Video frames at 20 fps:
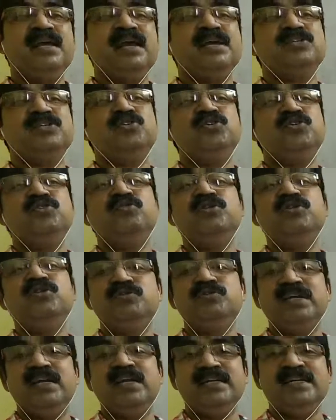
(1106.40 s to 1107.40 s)
has no
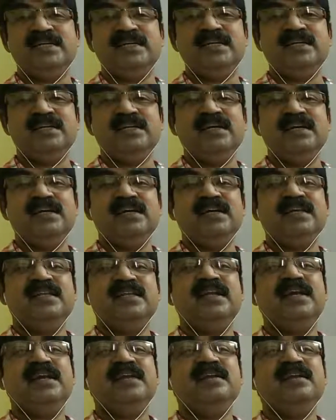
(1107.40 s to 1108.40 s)
utility,
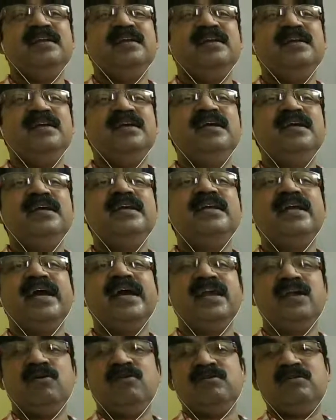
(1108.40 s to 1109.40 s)
then it
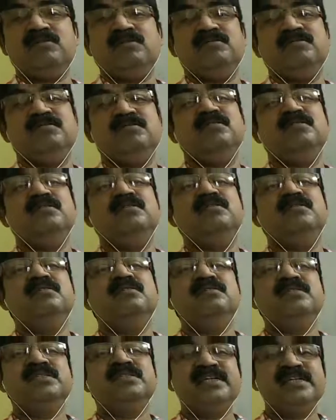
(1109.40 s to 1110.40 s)
cannot
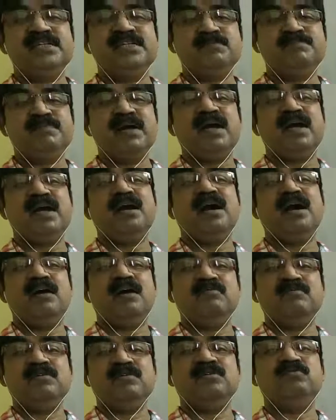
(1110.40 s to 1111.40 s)
satisfy
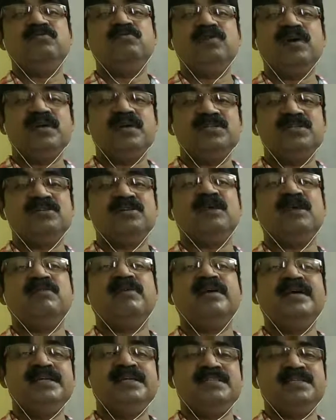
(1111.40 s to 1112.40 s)
our wants or our
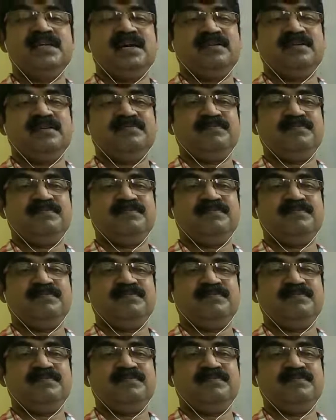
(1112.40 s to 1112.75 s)
desire.